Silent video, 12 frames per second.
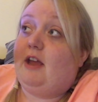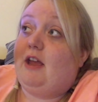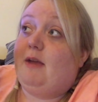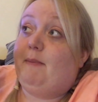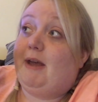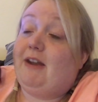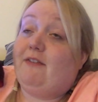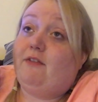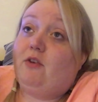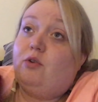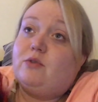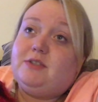and I've
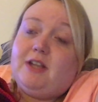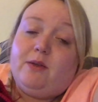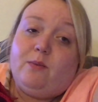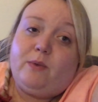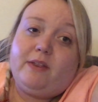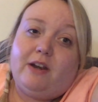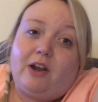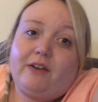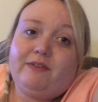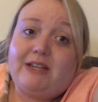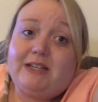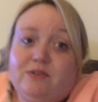also, with a lot
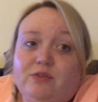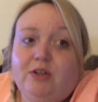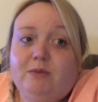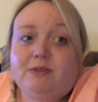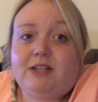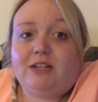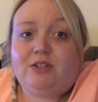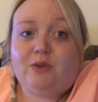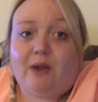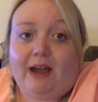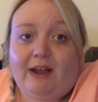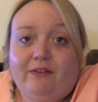of these groups, they do
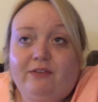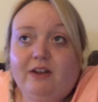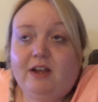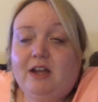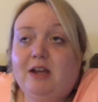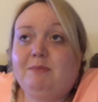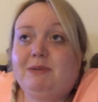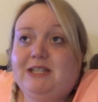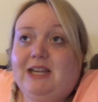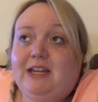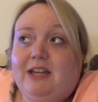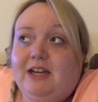have
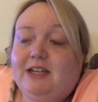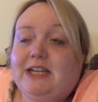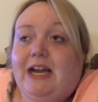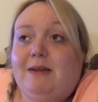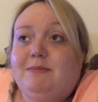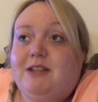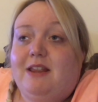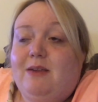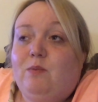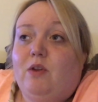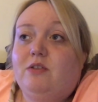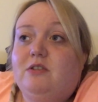particular times that they
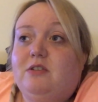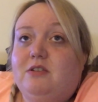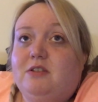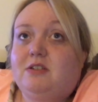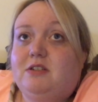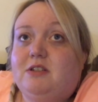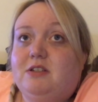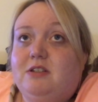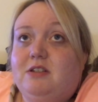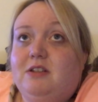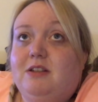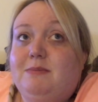want
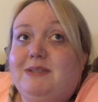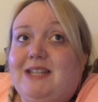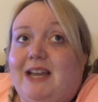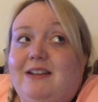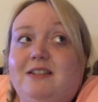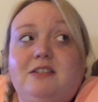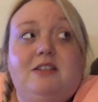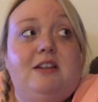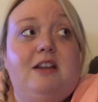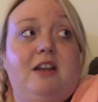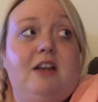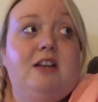them sent.
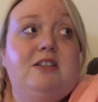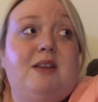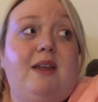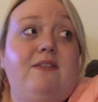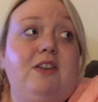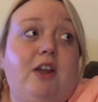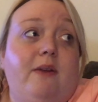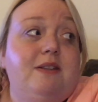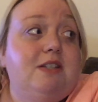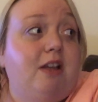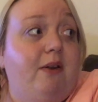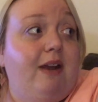So if you're going
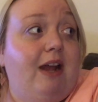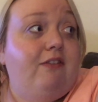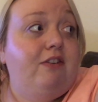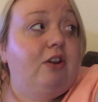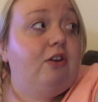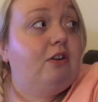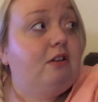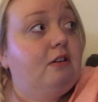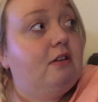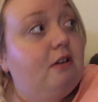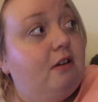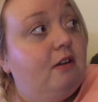to go and have a look,
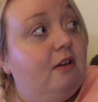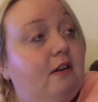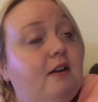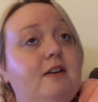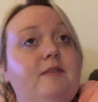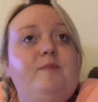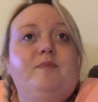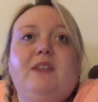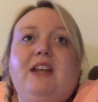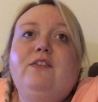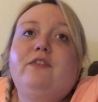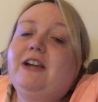
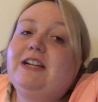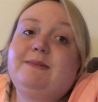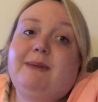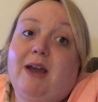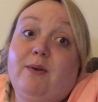he freaks me